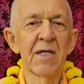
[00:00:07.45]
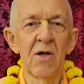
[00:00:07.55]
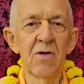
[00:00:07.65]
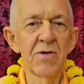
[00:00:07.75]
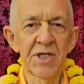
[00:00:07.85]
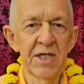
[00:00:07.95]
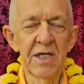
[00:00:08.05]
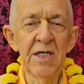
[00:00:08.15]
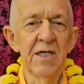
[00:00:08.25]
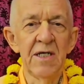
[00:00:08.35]

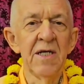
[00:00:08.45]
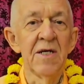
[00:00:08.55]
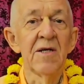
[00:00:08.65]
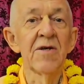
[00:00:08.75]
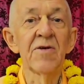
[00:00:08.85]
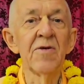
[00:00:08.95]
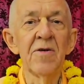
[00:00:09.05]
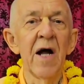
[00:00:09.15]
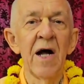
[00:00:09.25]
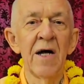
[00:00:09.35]
closer
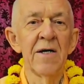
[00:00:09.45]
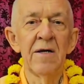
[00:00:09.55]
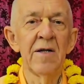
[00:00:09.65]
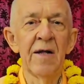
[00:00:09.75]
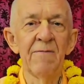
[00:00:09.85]
to our